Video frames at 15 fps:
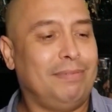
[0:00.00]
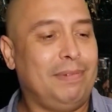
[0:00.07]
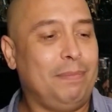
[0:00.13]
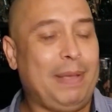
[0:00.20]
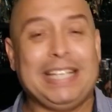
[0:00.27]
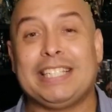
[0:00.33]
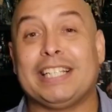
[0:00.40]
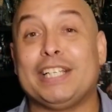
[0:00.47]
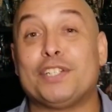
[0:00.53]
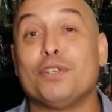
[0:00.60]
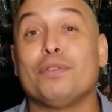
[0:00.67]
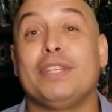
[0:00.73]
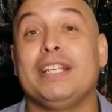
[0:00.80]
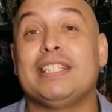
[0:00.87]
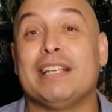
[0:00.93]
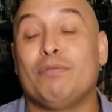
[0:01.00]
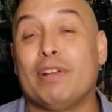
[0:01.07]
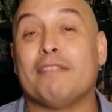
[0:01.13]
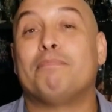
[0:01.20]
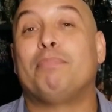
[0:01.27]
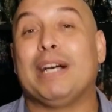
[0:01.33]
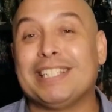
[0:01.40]
basically do things that would
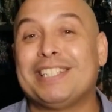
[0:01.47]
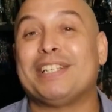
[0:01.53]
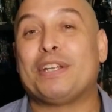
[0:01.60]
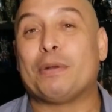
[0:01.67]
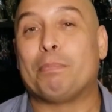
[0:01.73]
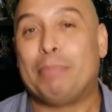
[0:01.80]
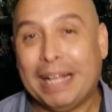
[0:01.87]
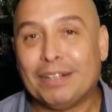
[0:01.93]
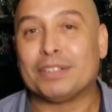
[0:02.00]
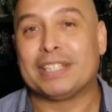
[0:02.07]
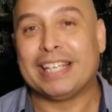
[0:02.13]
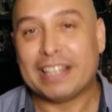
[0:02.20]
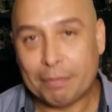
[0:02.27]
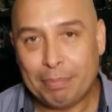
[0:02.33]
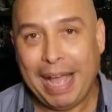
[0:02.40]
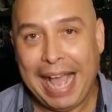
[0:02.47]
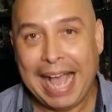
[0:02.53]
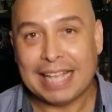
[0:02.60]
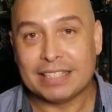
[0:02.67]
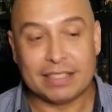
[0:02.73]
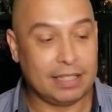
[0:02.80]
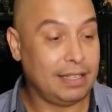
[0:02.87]
have busted your belt in the
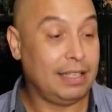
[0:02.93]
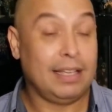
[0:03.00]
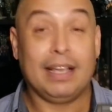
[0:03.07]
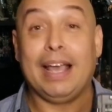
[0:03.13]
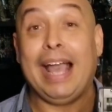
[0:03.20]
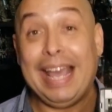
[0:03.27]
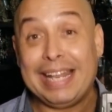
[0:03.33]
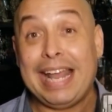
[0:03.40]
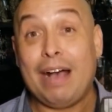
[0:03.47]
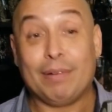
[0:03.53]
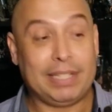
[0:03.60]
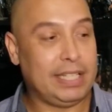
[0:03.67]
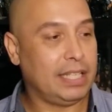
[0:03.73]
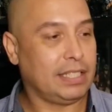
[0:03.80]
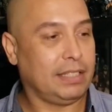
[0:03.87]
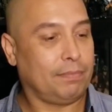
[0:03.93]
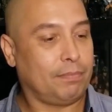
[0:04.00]
past, and now it doesn't.